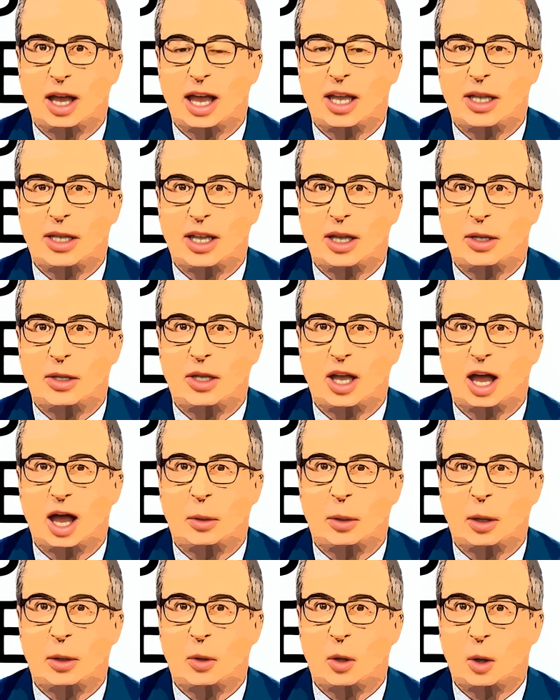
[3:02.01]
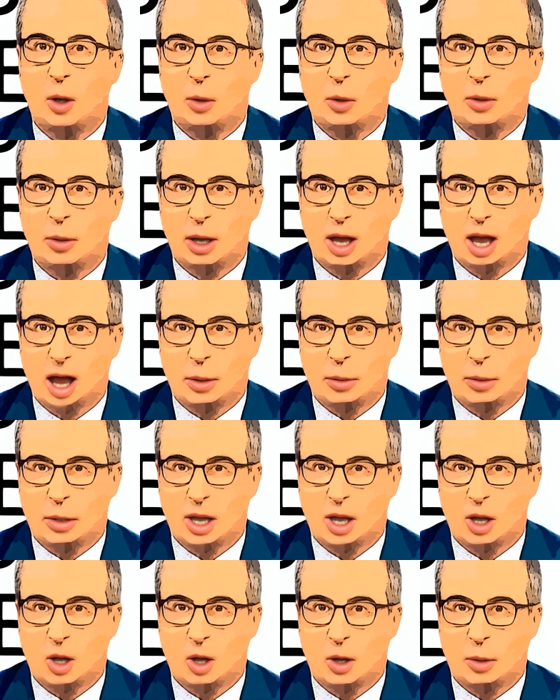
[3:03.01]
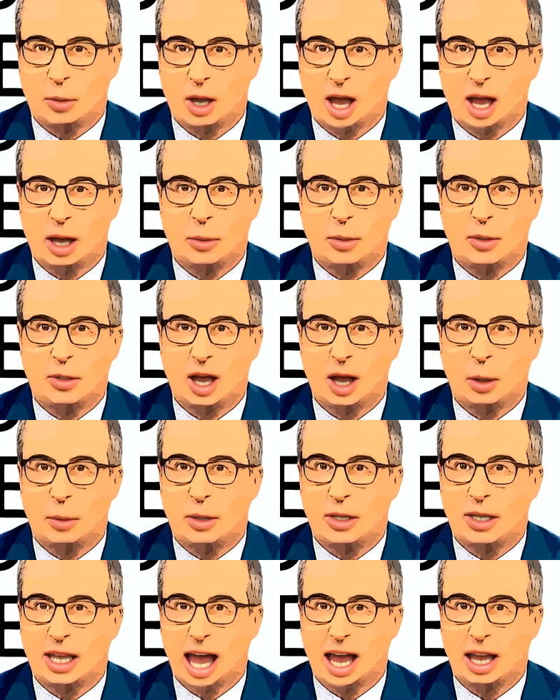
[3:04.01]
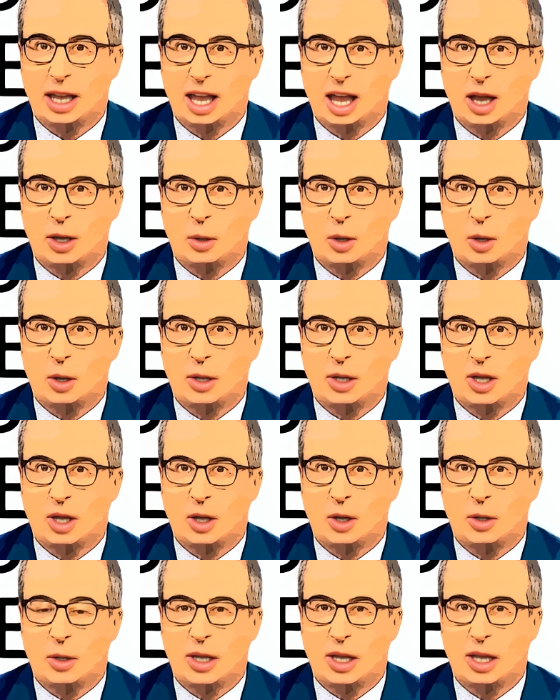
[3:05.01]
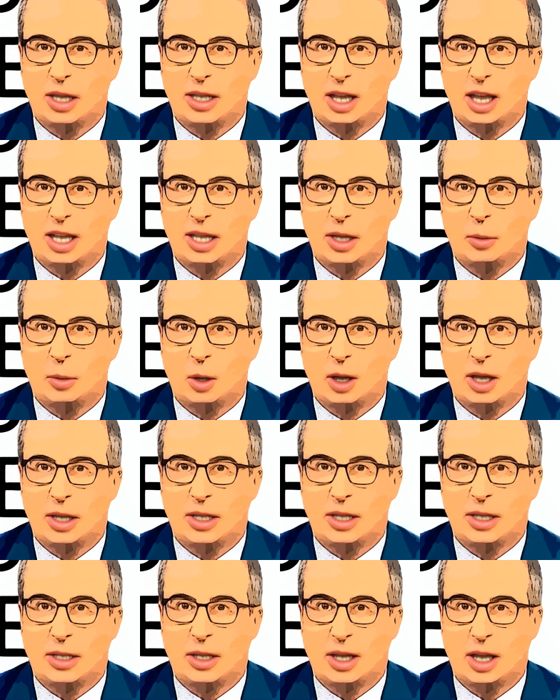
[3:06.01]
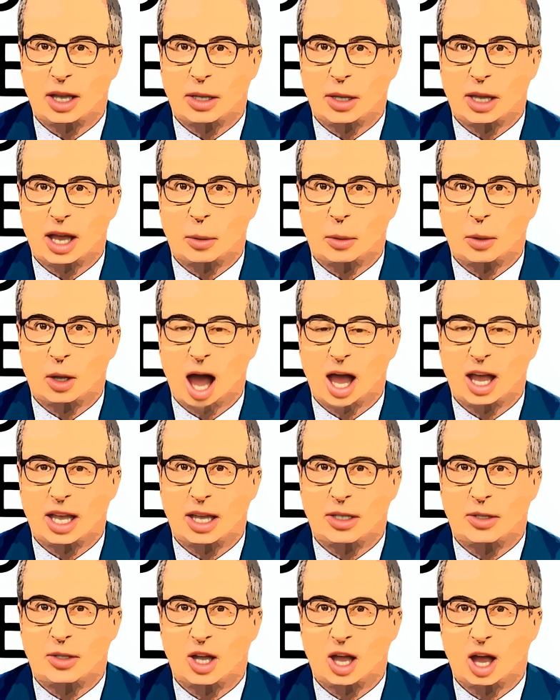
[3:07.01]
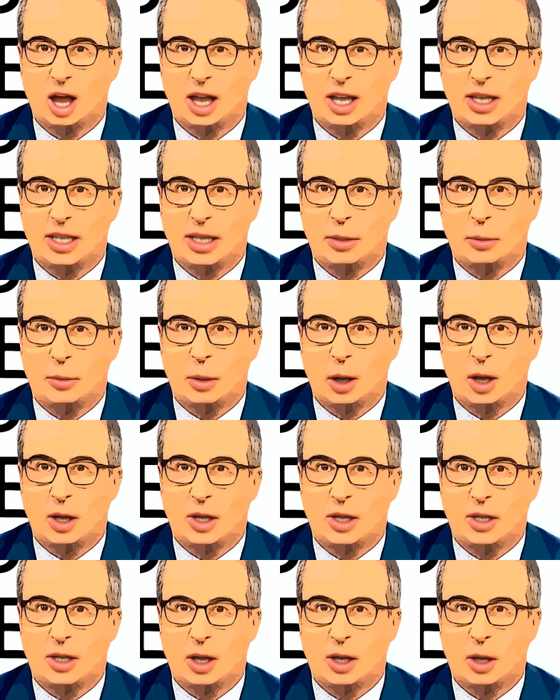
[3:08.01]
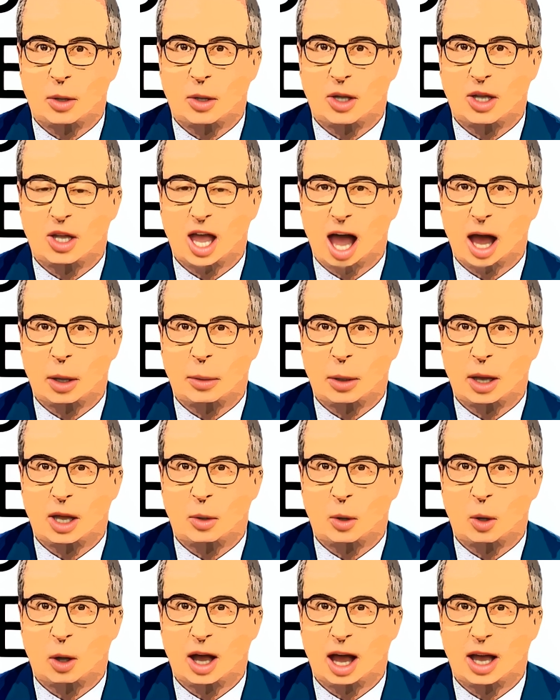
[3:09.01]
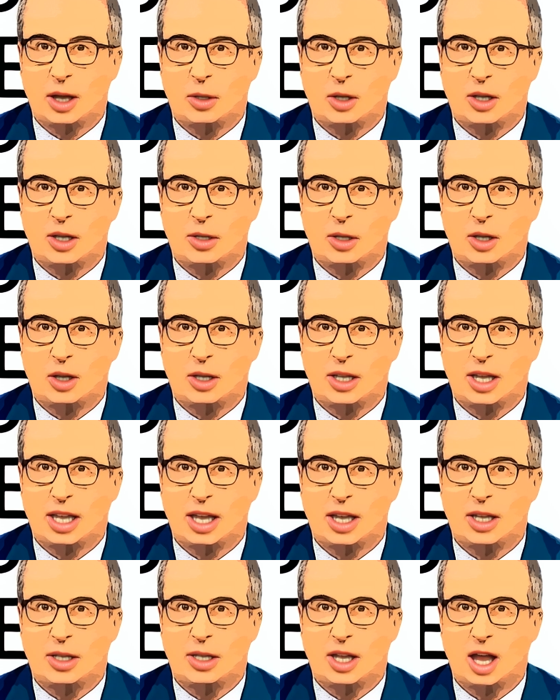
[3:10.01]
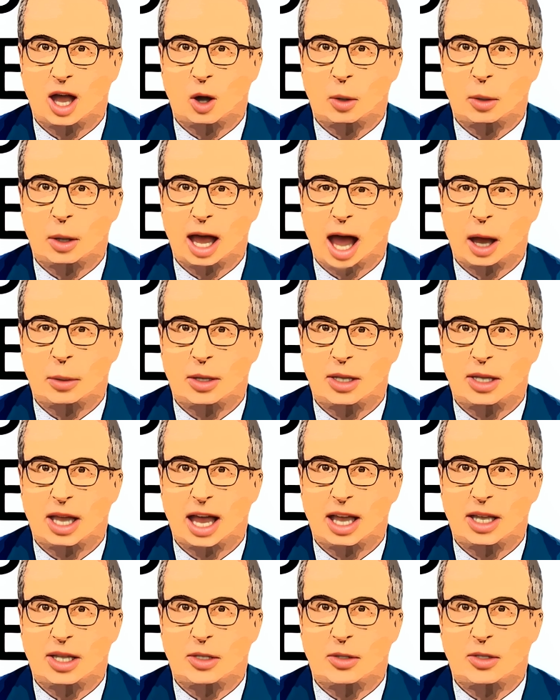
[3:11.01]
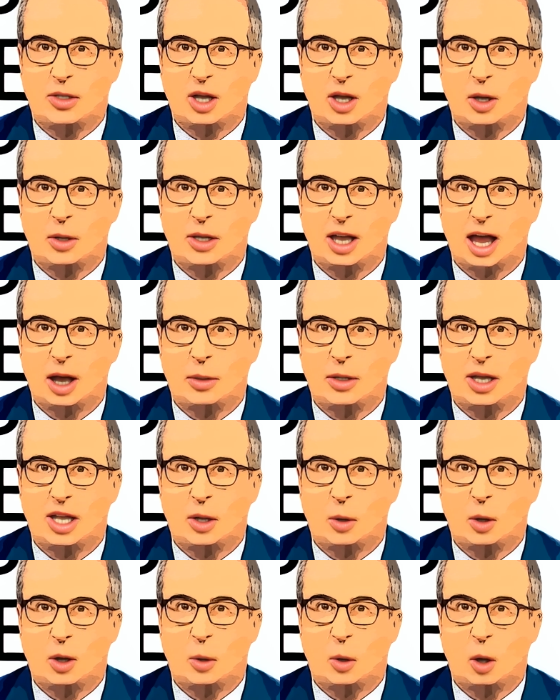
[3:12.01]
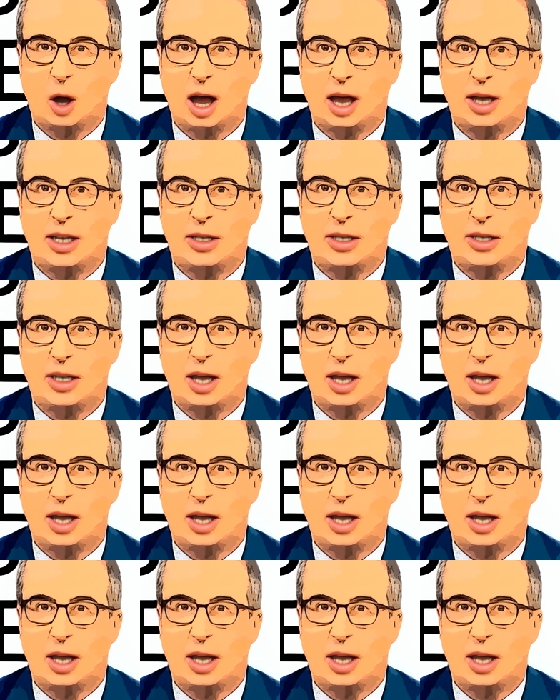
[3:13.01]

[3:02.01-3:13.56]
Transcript: He summed it up in what would become the New York Times' famous tagline, "All the news that's fit to print." The objective journalism model Ochs championed 130 years ago became a standard for news outlets worldwide.